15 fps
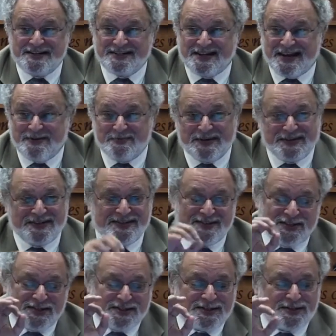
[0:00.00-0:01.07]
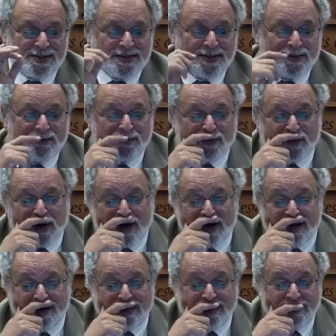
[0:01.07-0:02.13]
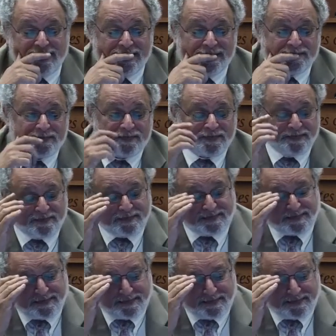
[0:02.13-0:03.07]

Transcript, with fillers: statement just as a little variety. Uh-huh.